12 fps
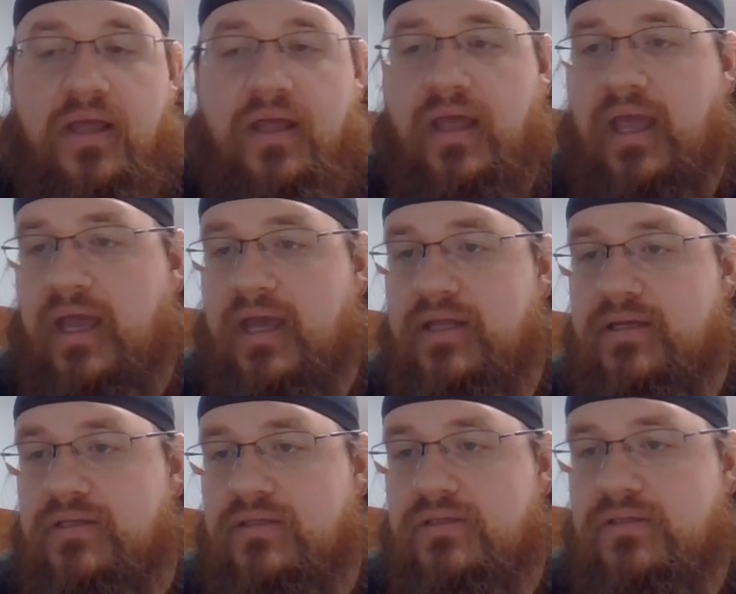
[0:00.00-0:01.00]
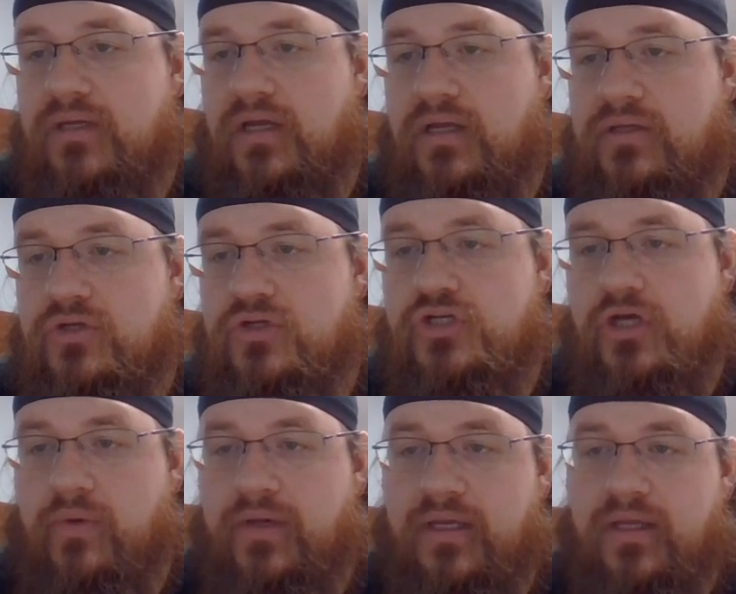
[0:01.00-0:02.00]
And uh,
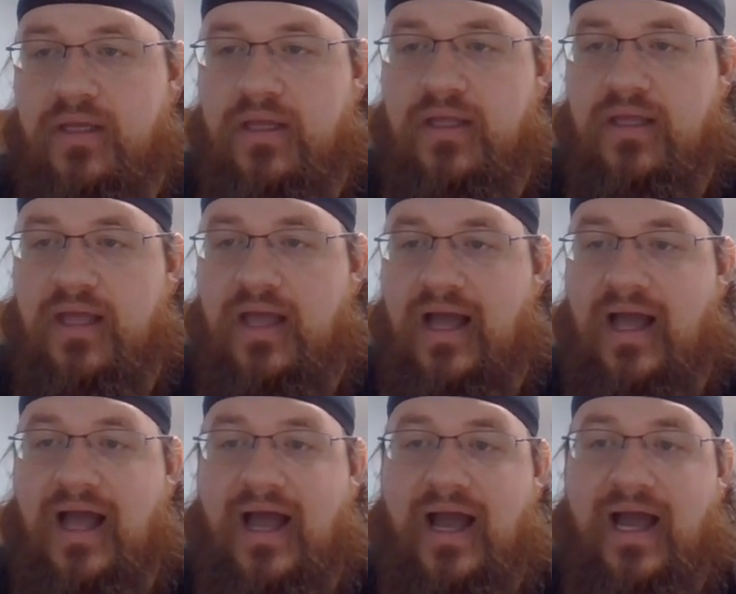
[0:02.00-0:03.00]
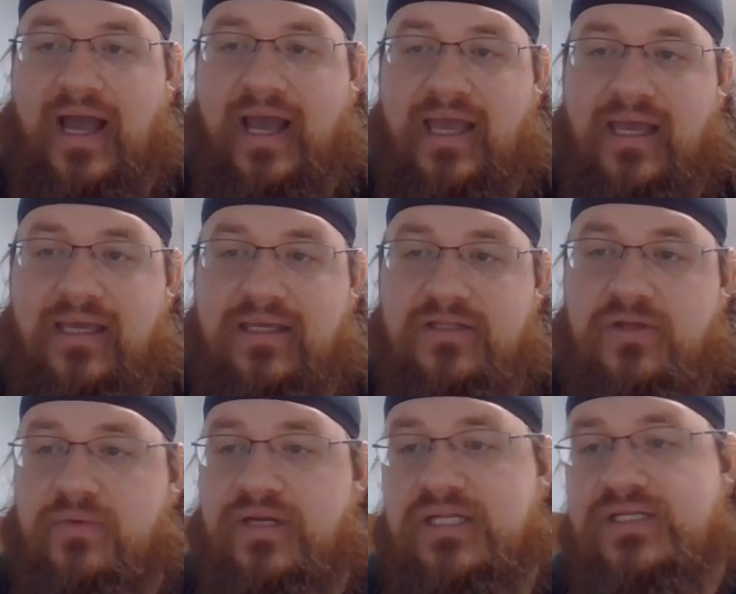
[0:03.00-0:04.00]
Joey, I
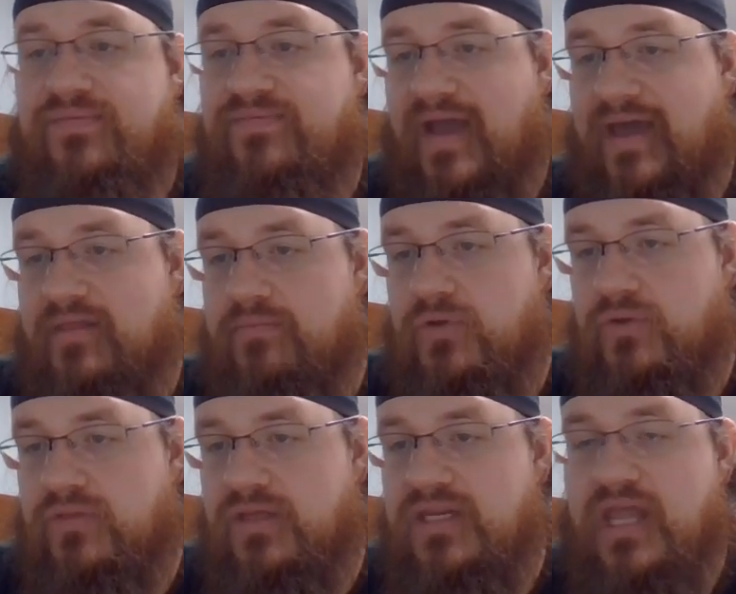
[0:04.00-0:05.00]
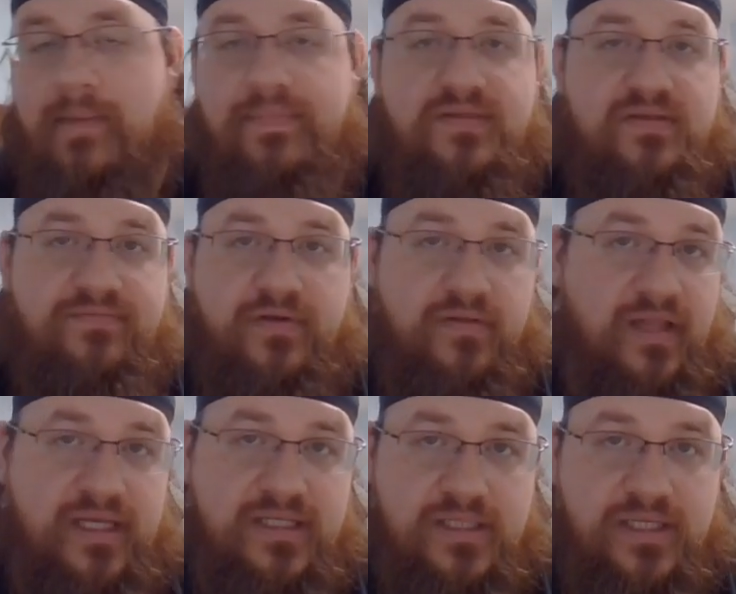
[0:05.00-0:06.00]
don't need to fathom the depths of your
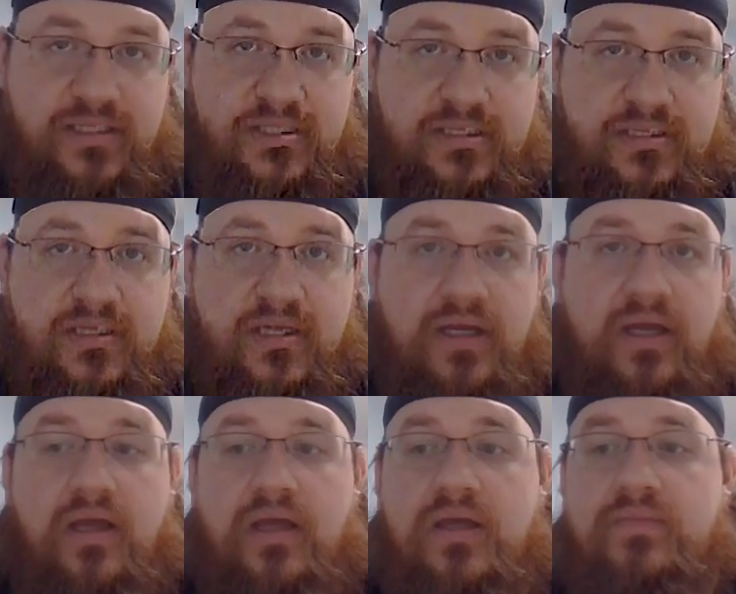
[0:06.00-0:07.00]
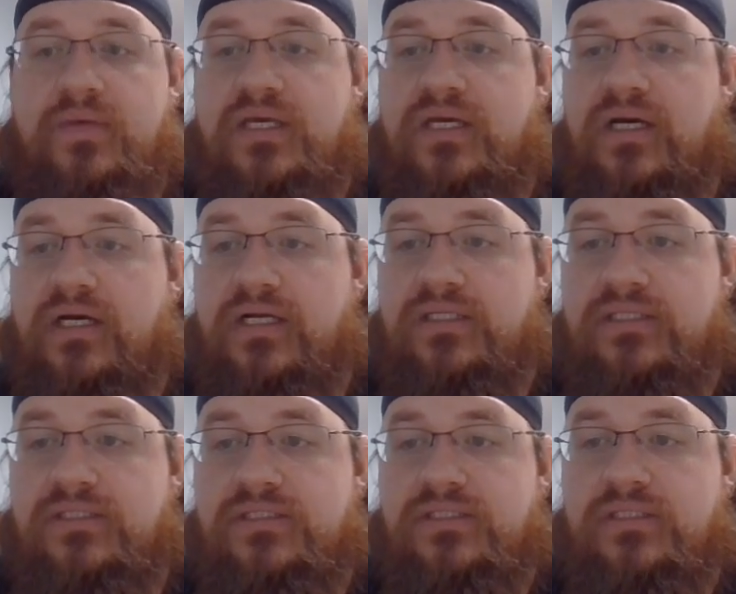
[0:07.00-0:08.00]
laziness
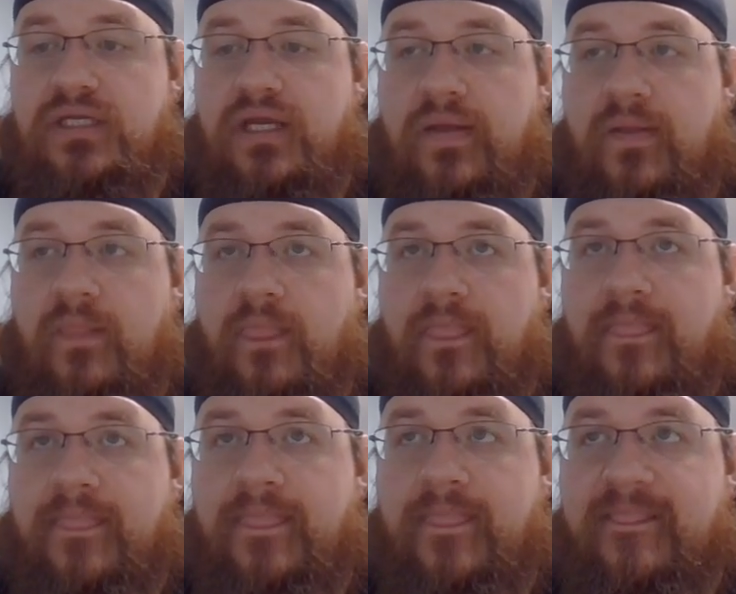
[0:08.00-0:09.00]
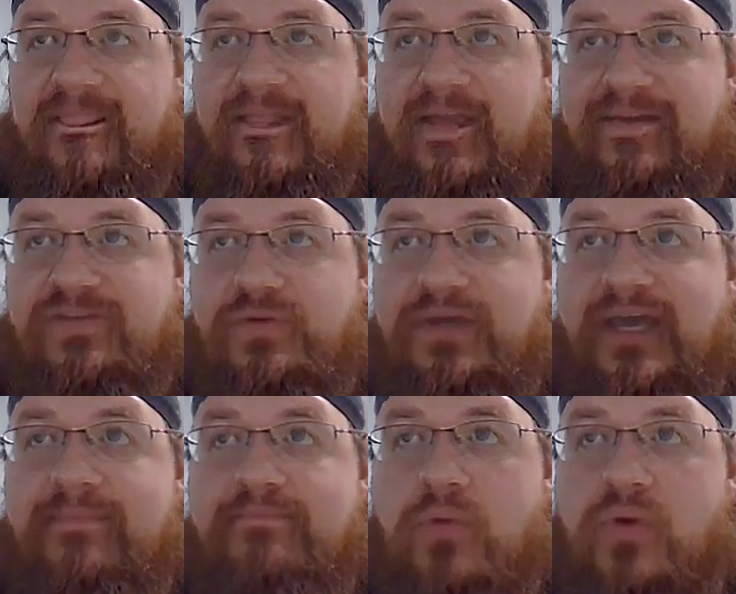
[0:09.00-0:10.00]
because if you
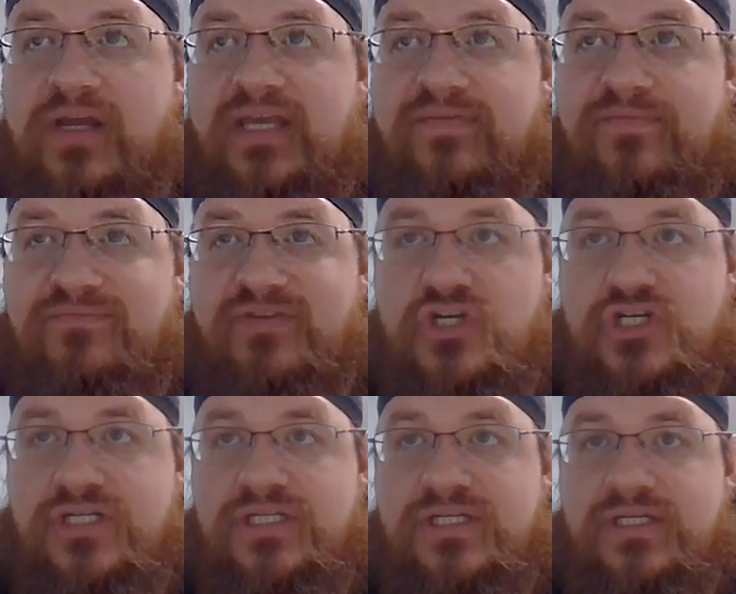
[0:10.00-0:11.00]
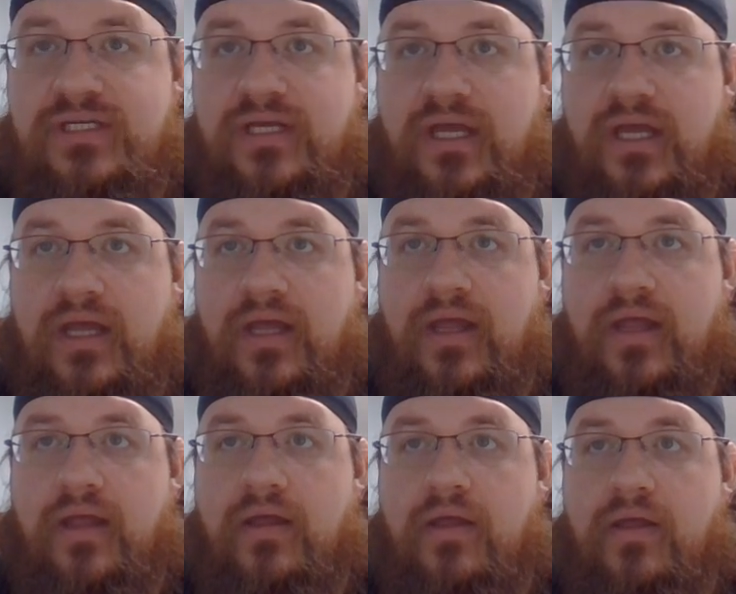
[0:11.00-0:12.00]
get more efficient
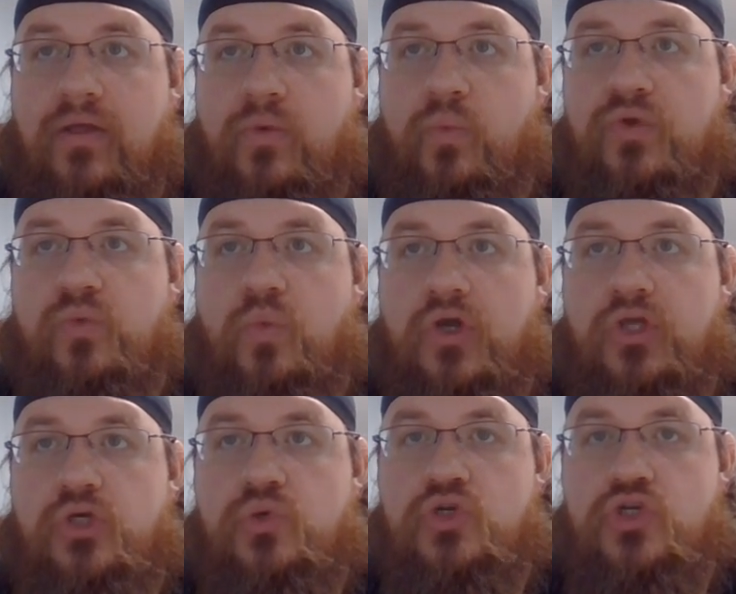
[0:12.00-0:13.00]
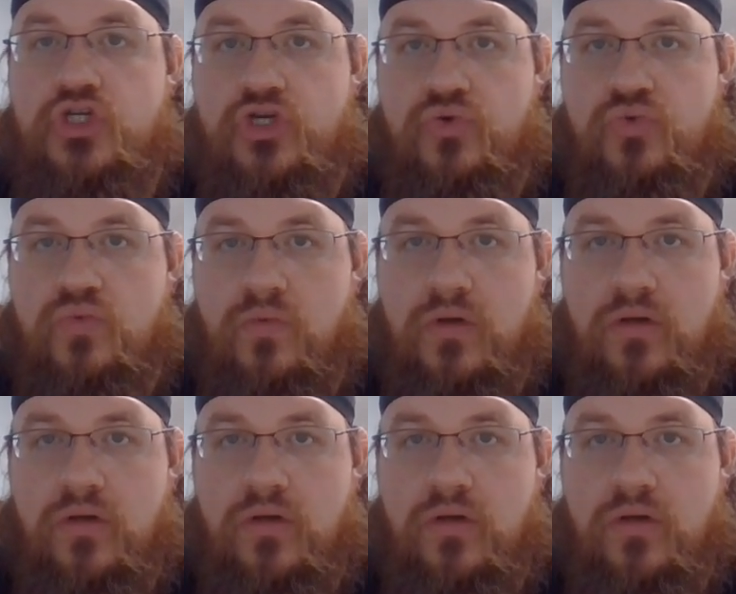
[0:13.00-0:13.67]
with what you do,